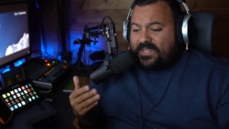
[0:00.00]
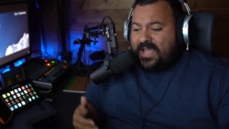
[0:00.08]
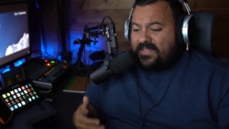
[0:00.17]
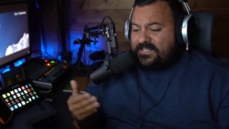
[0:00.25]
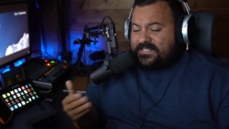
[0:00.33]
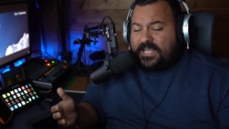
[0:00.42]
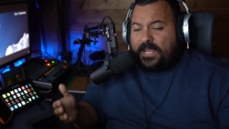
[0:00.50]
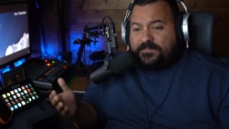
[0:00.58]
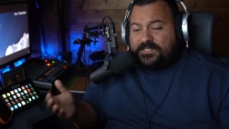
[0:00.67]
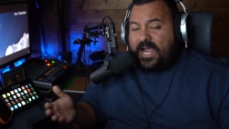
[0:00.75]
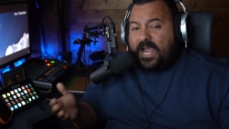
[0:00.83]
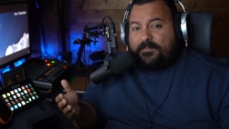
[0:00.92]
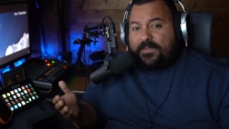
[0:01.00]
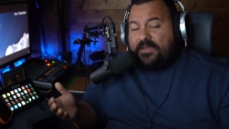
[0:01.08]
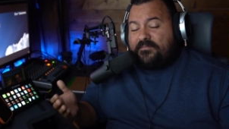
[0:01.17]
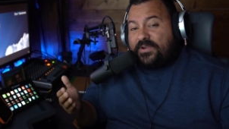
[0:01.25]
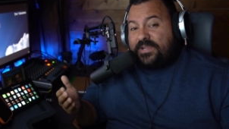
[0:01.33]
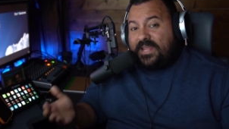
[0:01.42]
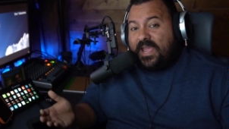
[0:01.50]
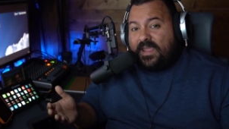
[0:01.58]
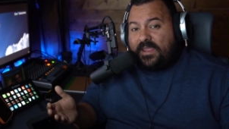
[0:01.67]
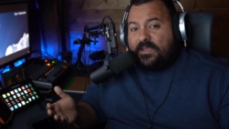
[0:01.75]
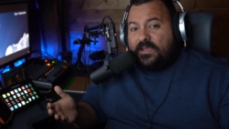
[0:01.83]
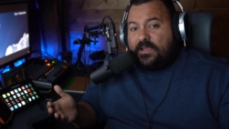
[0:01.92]
at the same time every
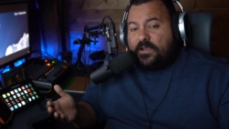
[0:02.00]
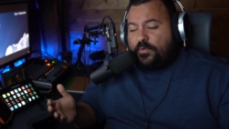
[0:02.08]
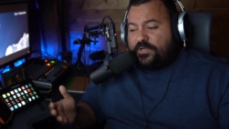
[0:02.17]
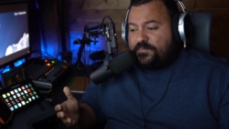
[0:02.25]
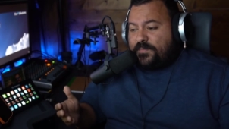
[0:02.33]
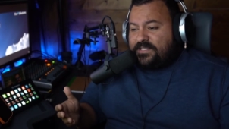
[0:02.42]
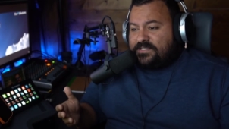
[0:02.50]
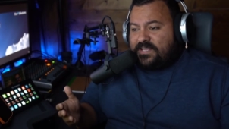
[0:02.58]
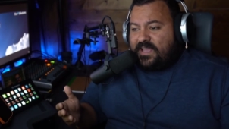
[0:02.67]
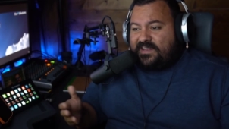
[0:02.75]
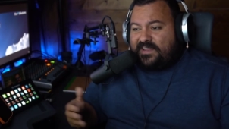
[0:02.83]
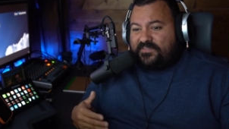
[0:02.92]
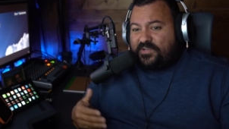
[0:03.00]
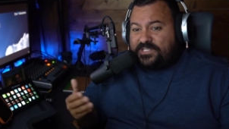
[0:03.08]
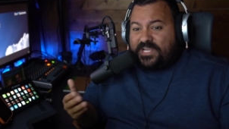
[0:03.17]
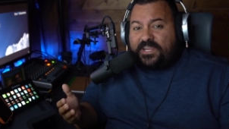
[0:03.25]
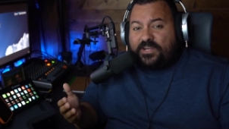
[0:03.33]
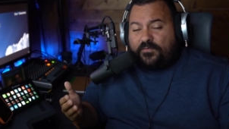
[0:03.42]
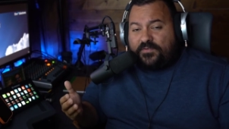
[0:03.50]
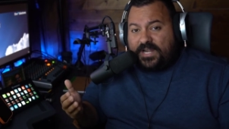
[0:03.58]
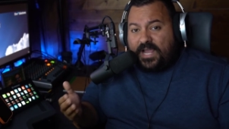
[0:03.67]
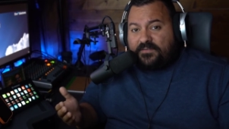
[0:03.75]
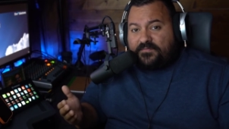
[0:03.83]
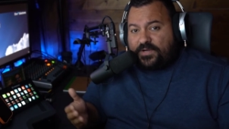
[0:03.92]
day, which means that if they're taking
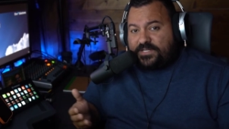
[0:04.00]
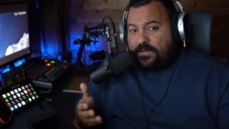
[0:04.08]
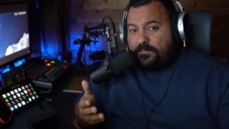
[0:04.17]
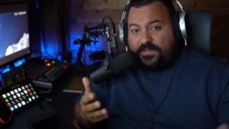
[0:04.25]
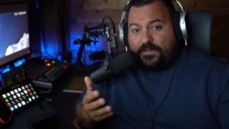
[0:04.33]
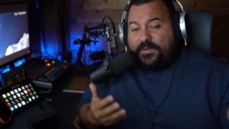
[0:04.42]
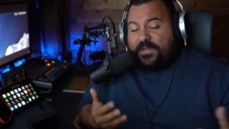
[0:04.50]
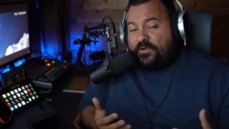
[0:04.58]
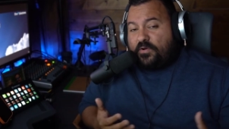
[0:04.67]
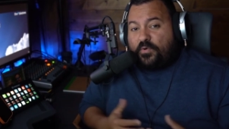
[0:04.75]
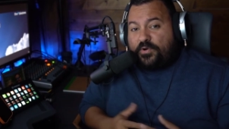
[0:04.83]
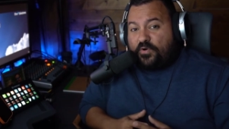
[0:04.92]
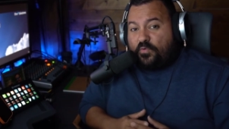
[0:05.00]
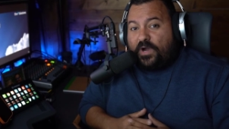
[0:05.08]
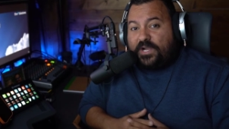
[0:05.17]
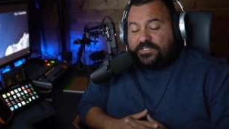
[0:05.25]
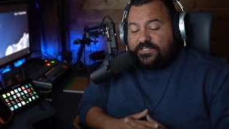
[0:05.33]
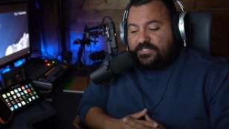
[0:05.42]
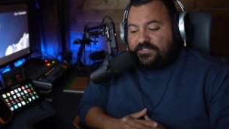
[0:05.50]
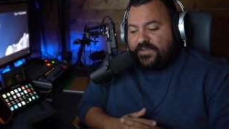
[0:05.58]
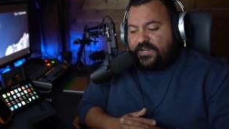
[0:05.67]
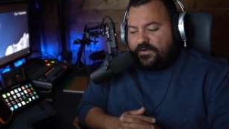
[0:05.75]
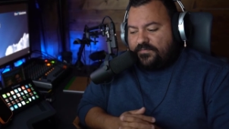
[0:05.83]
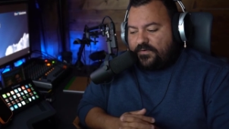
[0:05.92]
overnight, for example, depending on where you're watching this
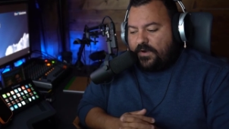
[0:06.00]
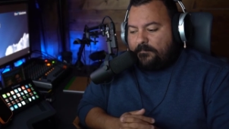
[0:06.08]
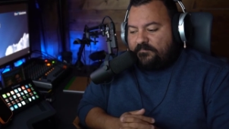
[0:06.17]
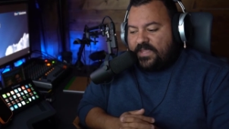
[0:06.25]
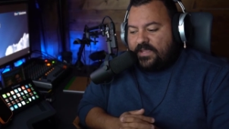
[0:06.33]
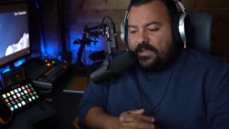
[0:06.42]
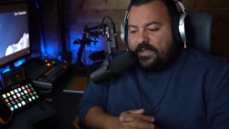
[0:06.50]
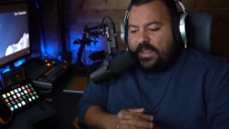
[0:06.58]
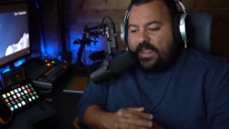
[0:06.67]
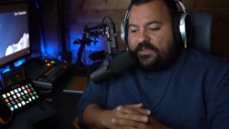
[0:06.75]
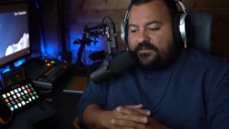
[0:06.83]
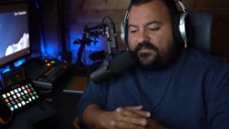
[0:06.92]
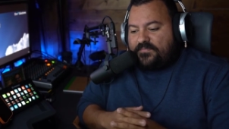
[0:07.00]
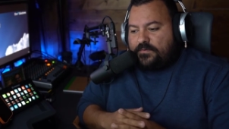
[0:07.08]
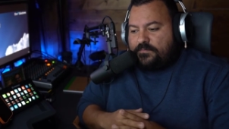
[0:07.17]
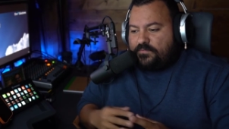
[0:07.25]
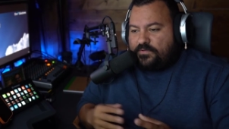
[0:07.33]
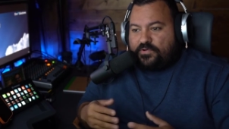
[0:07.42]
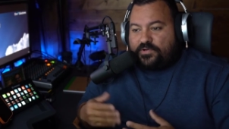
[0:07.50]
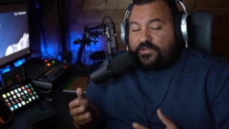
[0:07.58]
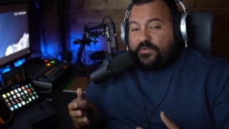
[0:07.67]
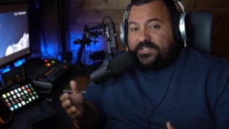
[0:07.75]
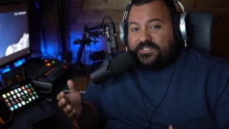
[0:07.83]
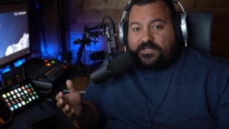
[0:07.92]
video from, if you're
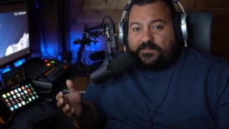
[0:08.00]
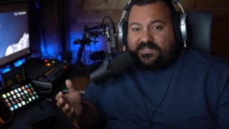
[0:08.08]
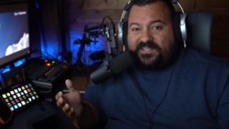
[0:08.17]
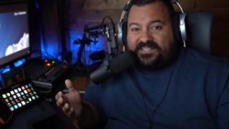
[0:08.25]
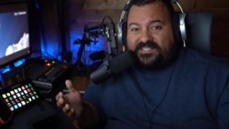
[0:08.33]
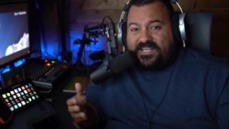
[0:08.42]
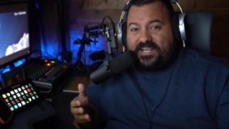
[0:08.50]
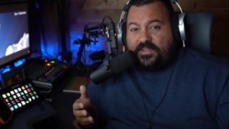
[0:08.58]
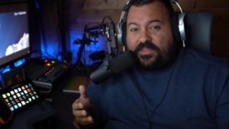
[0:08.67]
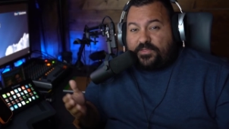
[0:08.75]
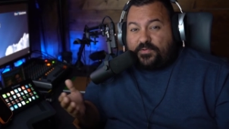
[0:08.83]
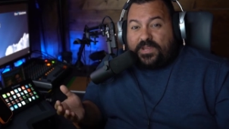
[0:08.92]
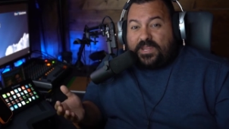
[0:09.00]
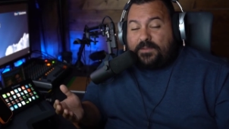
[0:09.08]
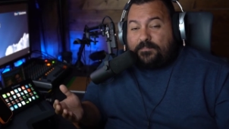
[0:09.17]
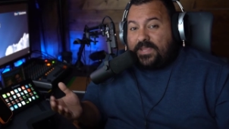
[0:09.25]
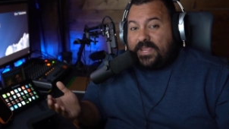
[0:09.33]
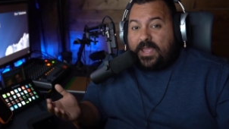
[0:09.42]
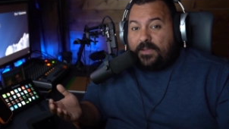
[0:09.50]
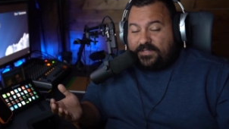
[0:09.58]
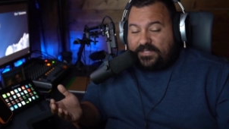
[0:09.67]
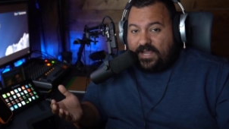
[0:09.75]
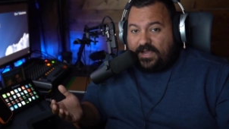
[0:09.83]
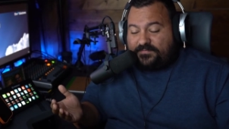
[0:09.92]
doing something, let's say at 3 p.m.
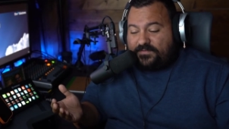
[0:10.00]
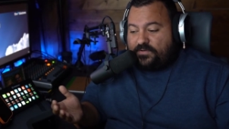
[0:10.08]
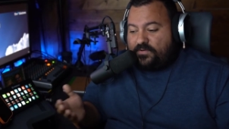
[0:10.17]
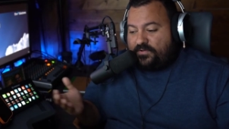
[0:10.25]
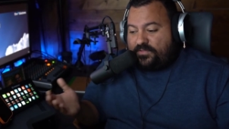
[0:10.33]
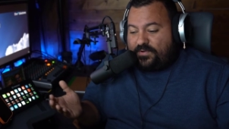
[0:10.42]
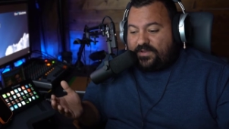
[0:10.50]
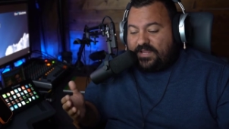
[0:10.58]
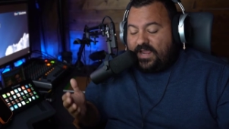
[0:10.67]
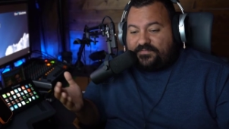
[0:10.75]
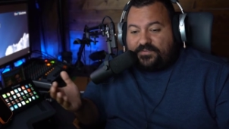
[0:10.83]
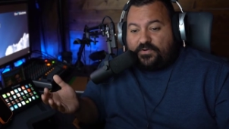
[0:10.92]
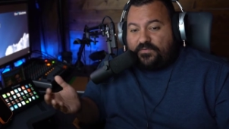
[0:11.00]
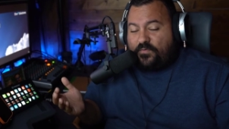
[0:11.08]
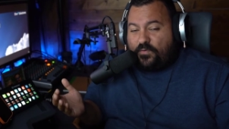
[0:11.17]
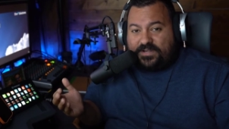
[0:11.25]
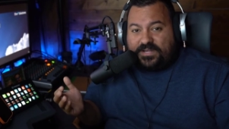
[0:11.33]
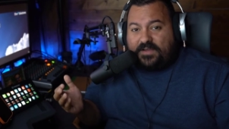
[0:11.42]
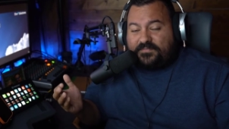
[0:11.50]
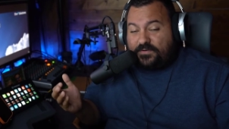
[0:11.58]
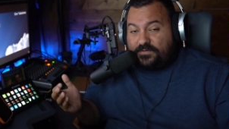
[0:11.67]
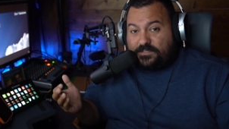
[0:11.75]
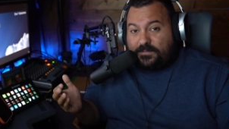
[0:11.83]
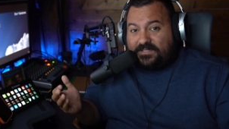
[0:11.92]
in the afternoon or 3 in the afternoon, 4 in the
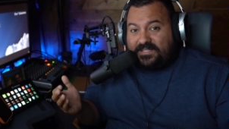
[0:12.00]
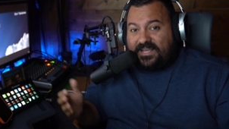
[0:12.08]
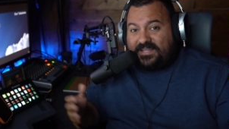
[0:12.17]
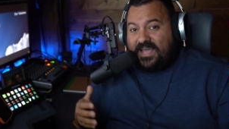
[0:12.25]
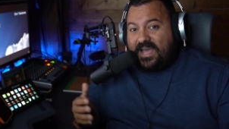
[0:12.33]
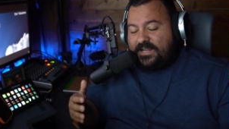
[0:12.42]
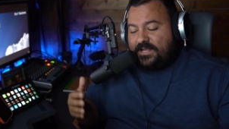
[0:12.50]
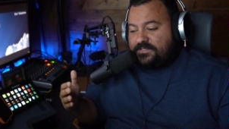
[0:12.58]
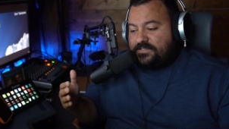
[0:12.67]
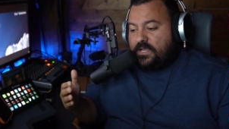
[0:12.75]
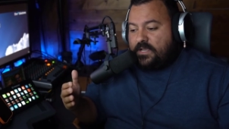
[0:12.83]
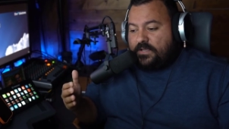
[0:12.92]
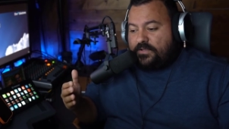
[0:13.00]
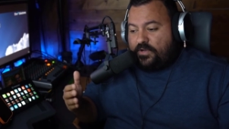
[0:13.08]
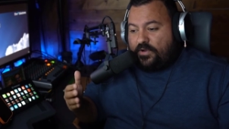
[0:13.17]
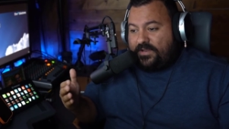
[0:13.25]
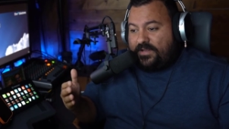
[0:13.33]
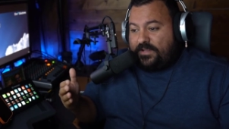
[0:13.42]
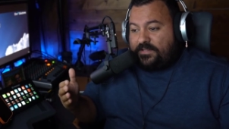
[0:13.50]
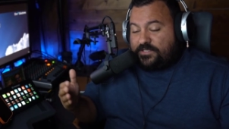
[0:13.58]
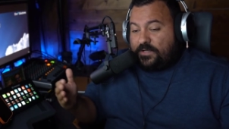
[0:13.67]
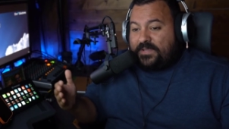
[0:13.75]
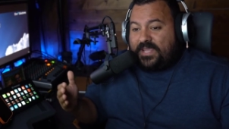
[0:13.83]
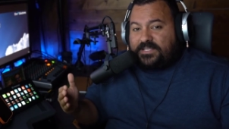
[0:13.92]
afternoon, something like that, as you know, in, in
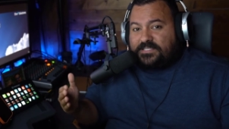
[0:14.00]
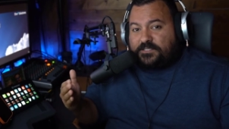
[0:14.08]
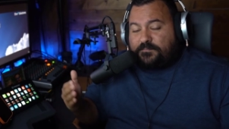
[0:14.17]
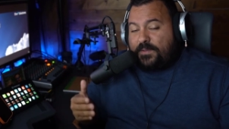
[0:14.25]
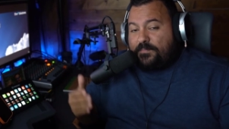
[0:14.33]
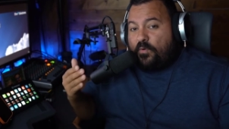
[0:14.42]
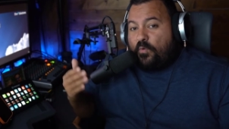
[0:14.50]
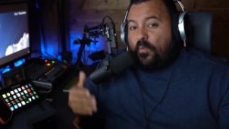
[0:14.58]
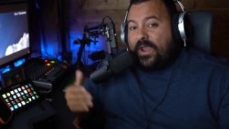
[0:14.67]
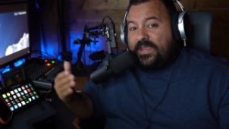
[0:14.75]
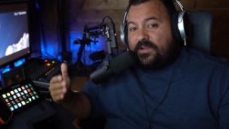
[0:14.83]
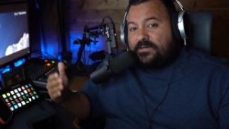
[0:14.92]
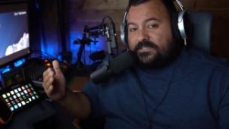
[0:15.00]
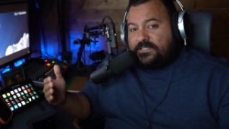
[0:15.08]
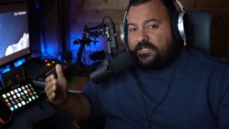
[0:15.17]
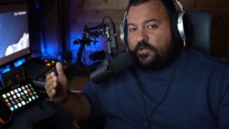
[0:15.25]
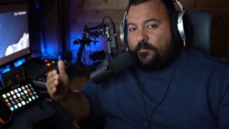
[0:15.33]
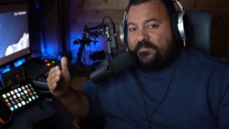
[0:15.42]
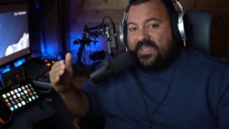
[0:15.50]
some cases, people wait until